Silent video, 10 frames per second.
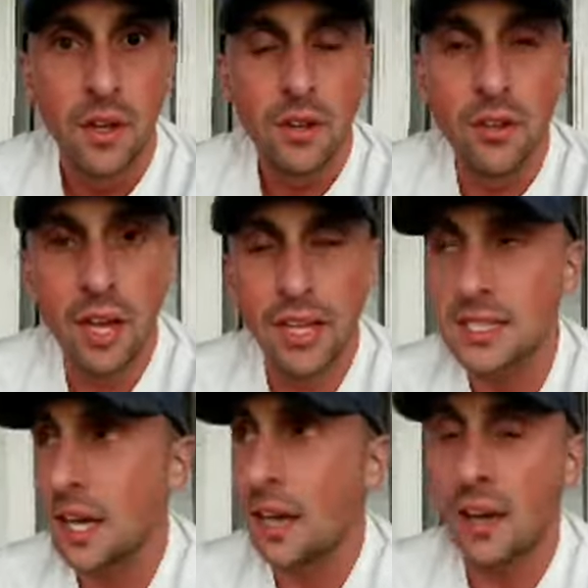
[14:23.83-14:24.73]
you guys
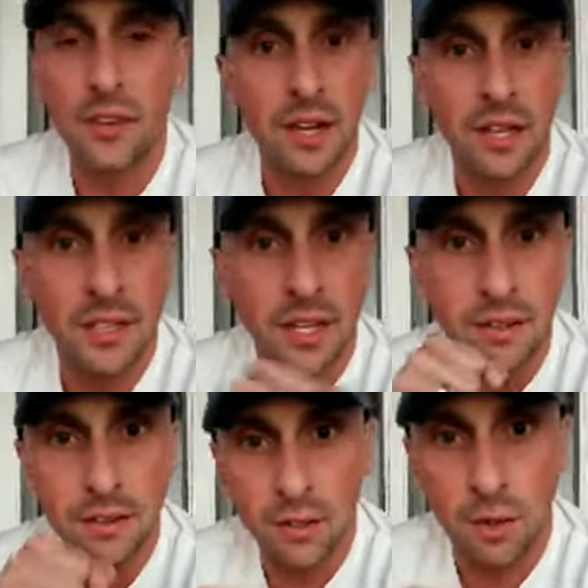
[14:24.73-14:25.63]
uh, ever need anything?
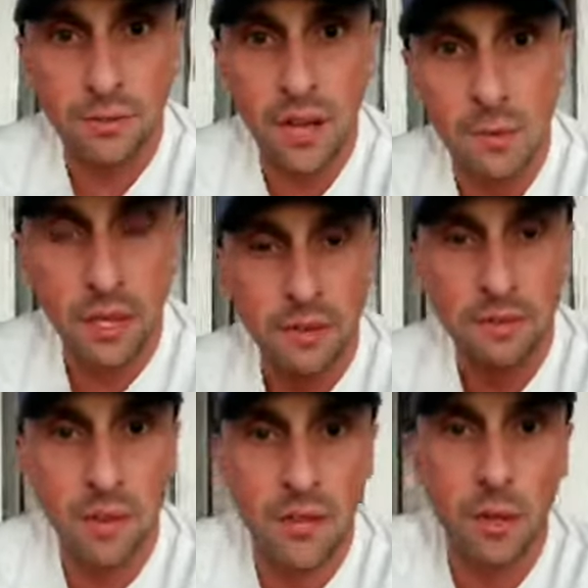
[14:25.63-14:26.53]
You know where to find me.
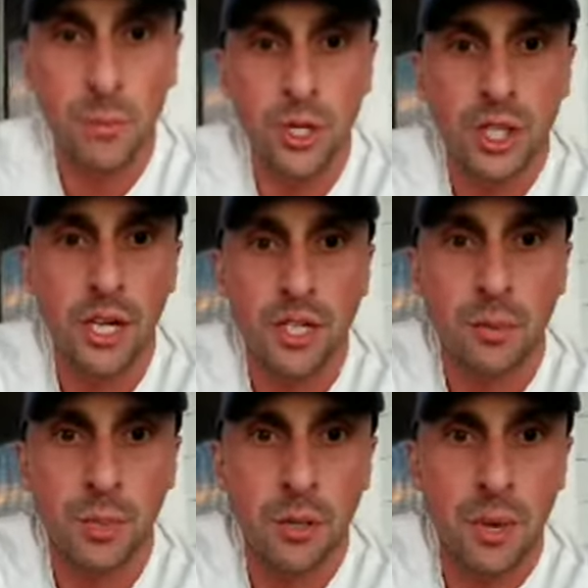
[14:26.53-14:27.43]
Love you. Appreciate you.
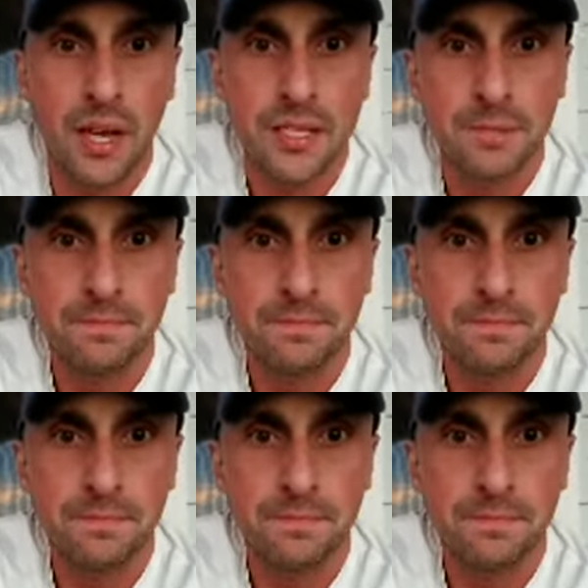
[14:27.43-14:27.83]
Be your best.